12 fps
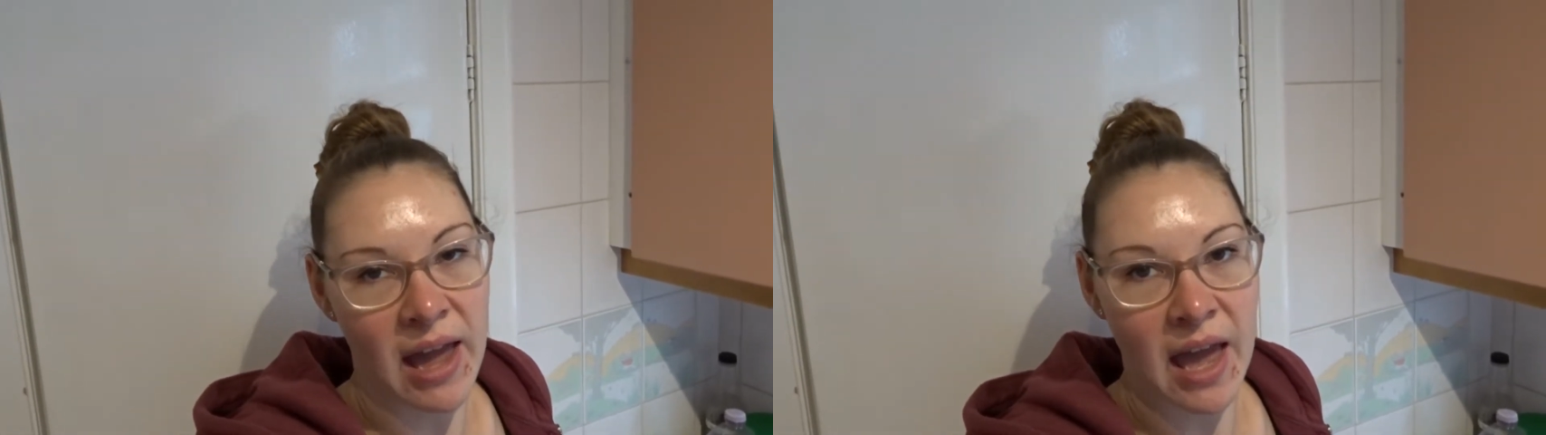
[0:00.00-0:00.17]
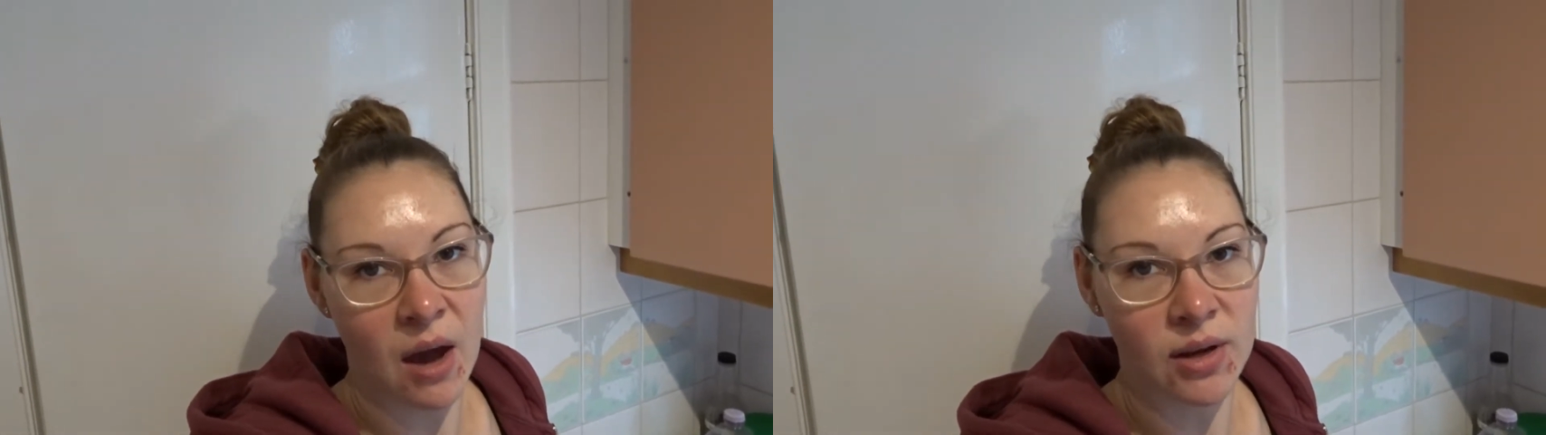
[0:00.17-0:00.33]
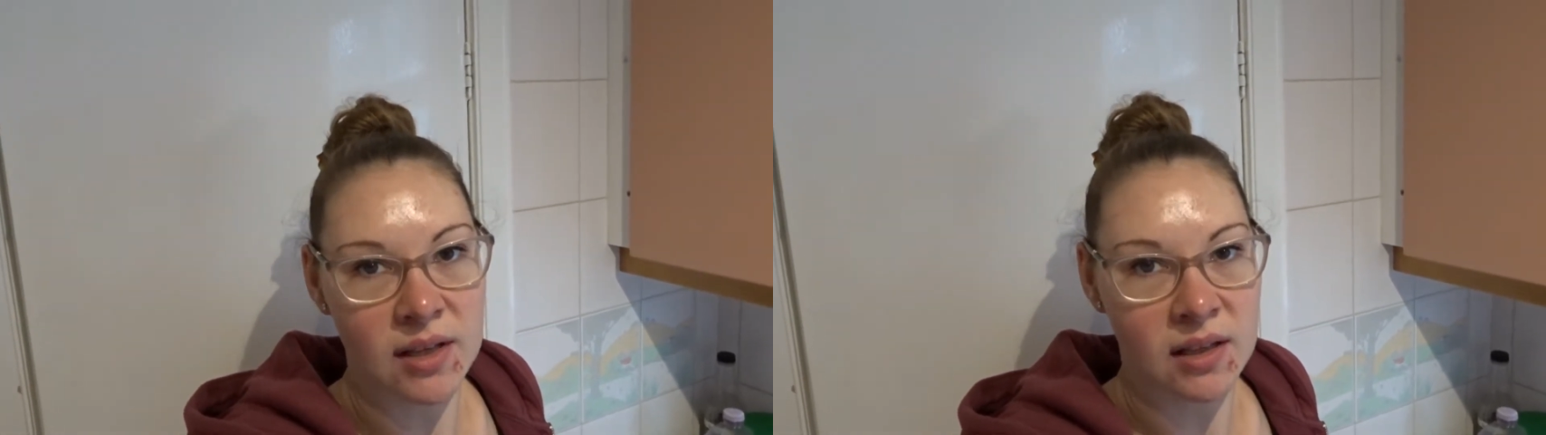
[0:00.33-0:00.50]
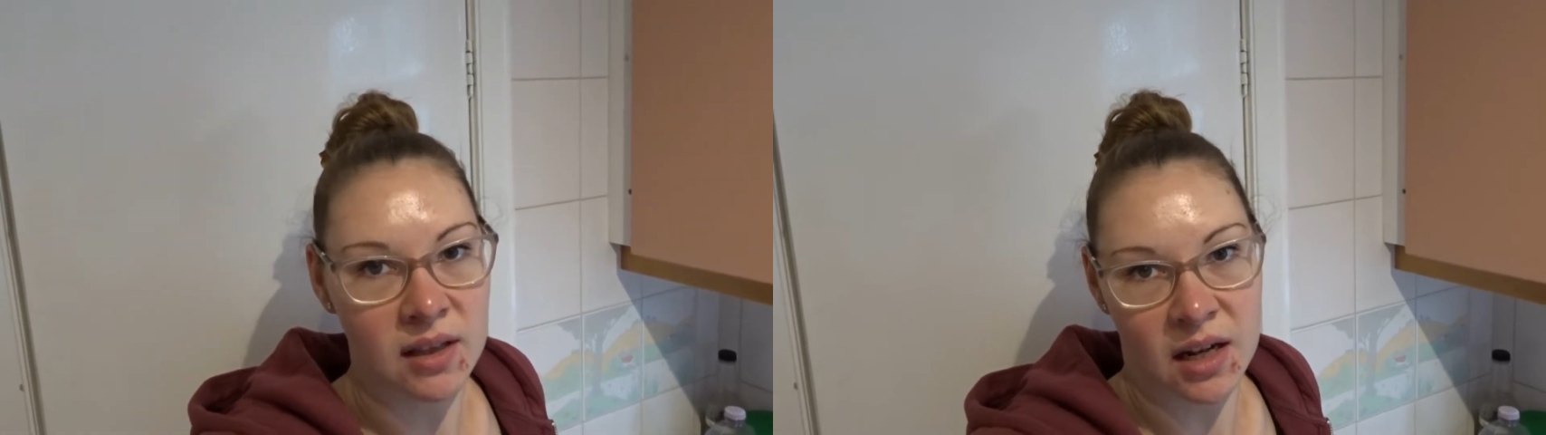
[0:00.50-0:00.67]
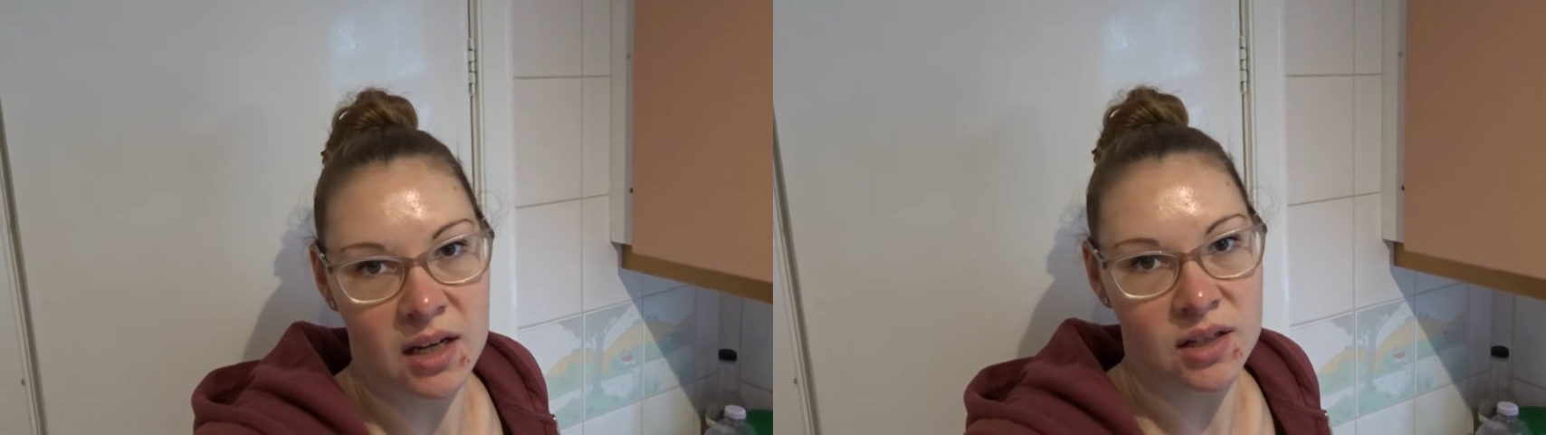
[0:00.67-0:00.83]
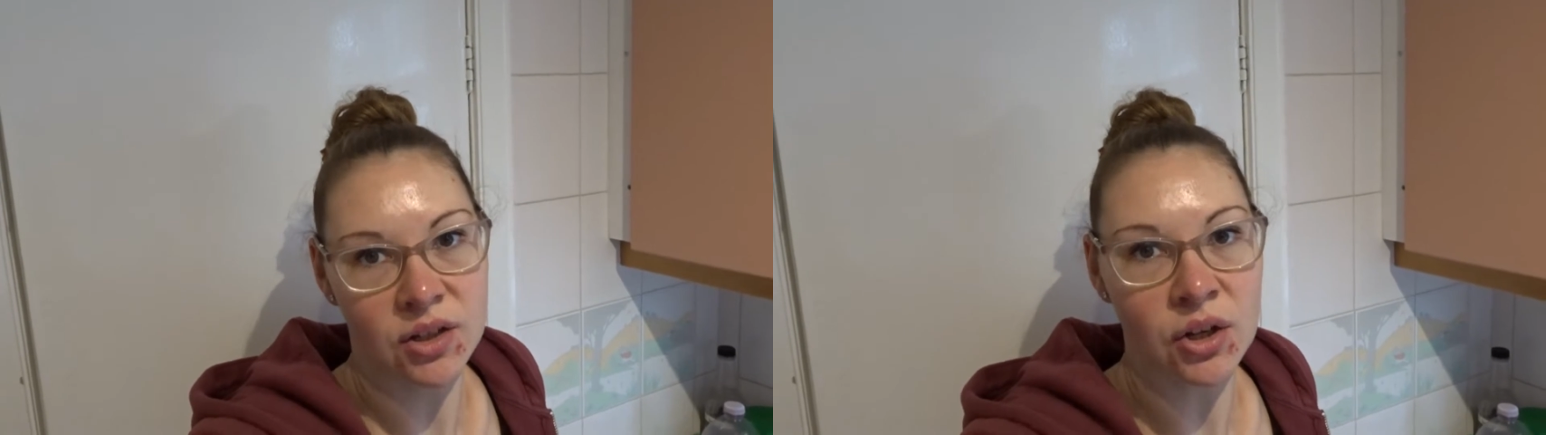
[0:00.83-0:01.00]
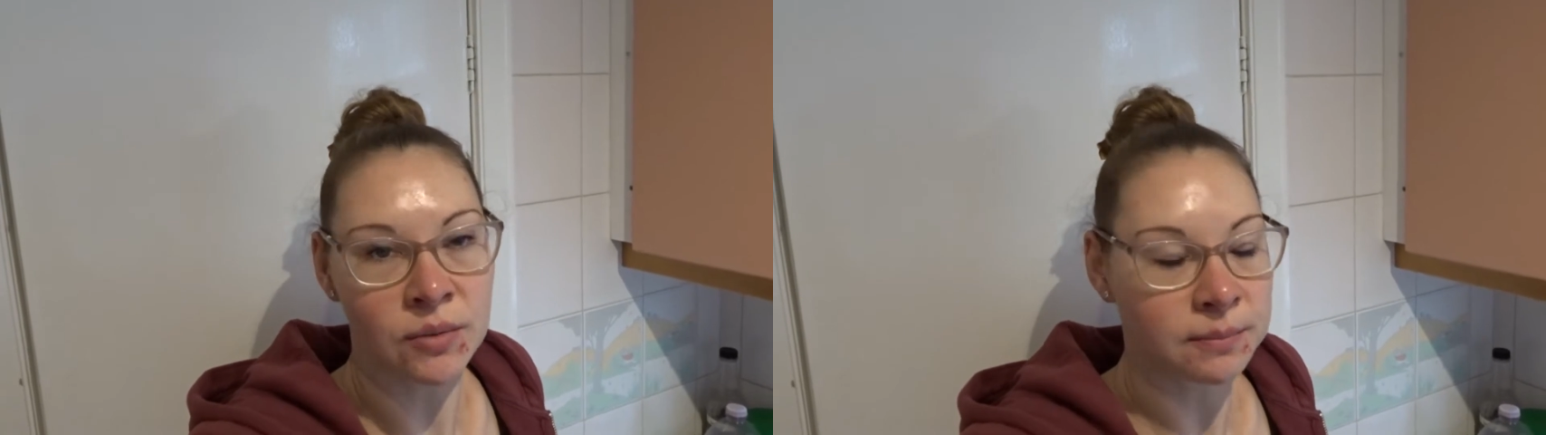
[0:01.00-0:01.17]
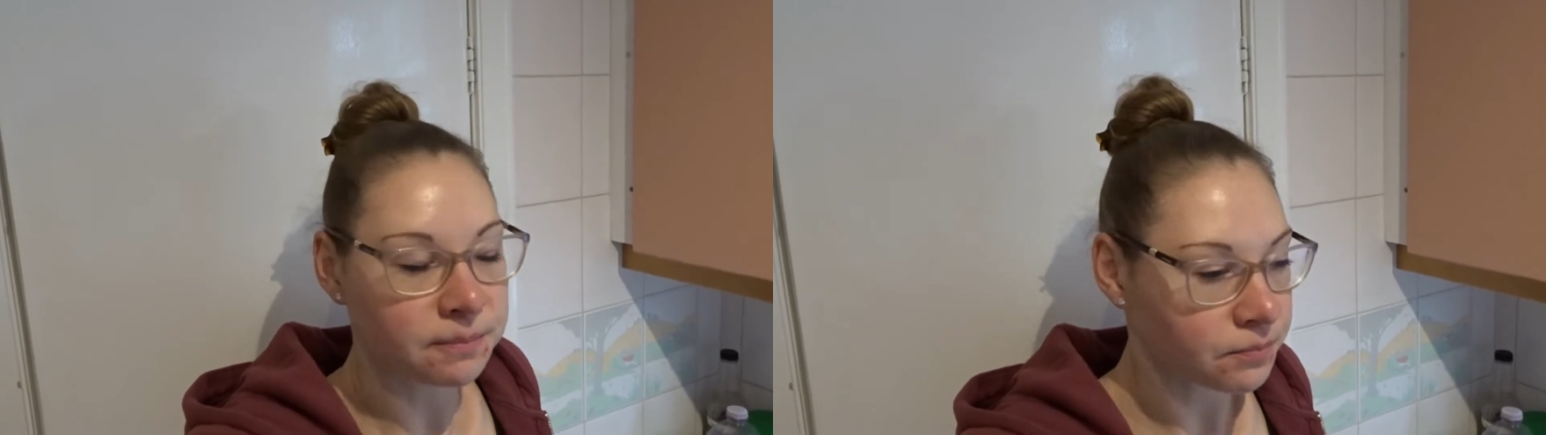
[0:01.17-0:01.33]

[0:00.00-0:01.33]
8 hours, and then it's done.